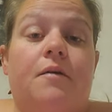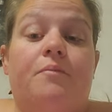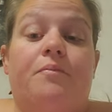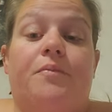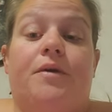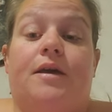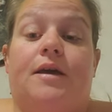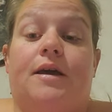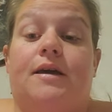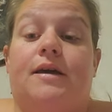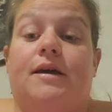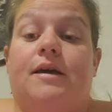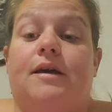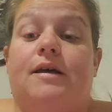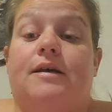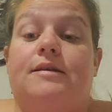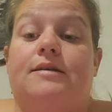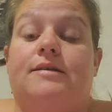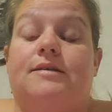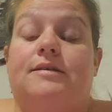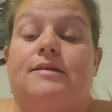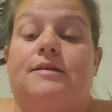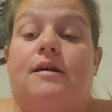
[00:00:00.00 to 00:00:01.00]

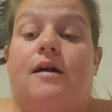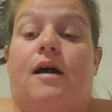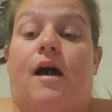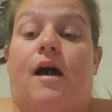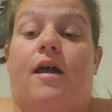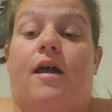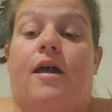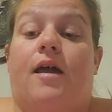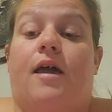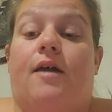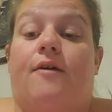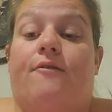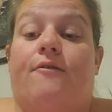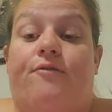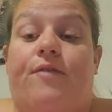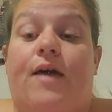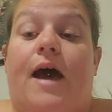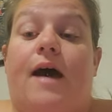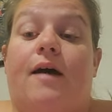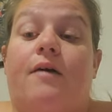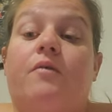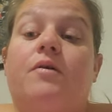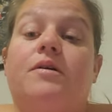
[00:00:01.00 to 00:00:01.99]
Because if
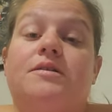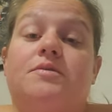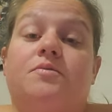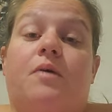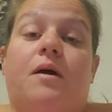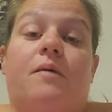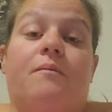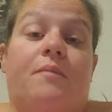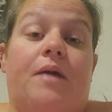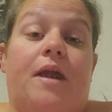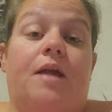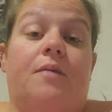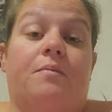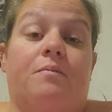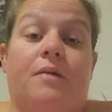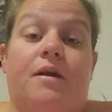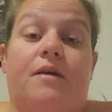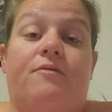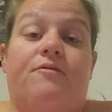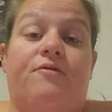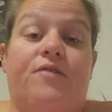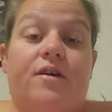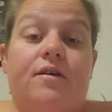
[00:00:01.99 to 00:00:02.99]
that was what made
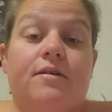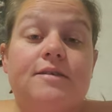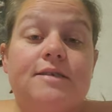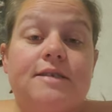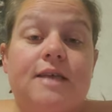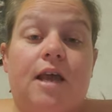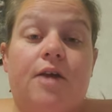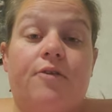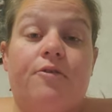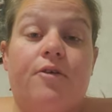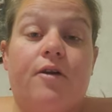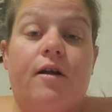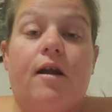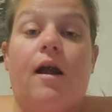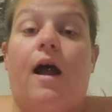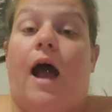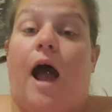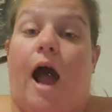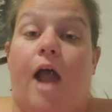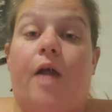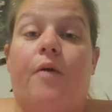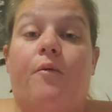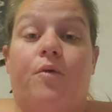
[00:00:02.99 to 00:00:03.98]
me feel safer,
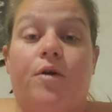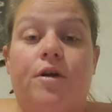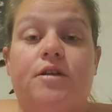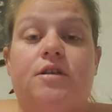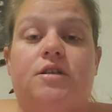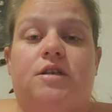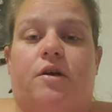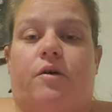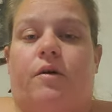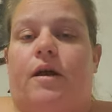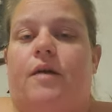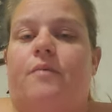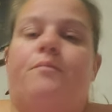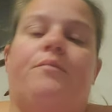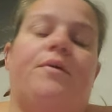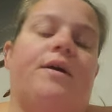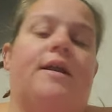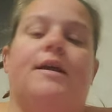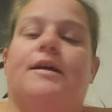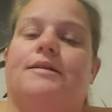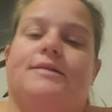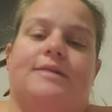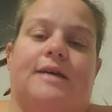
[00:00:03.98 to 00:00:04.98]
I would do it,
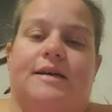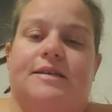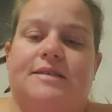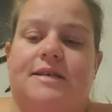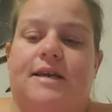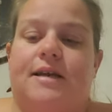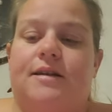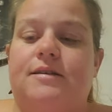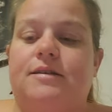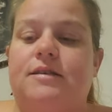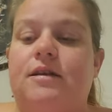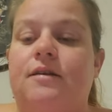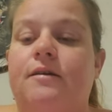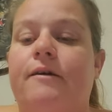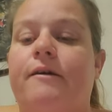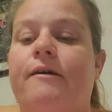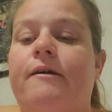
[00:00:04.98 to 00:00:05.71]
but it doesn't.